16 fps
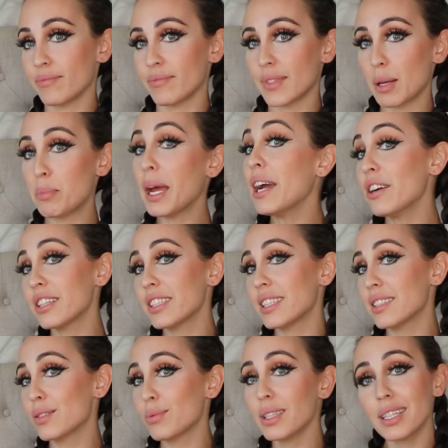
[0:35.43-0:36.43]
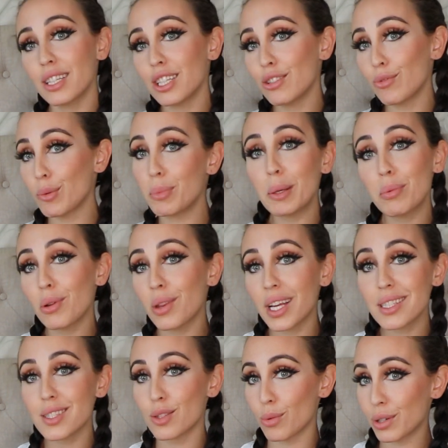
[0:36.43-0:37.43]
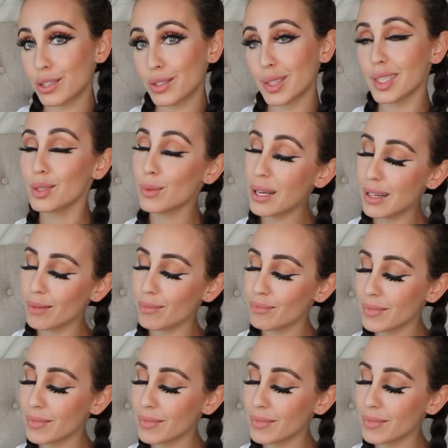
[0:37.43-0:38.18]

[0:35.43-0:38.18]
apparently it's really good for people that snores as well.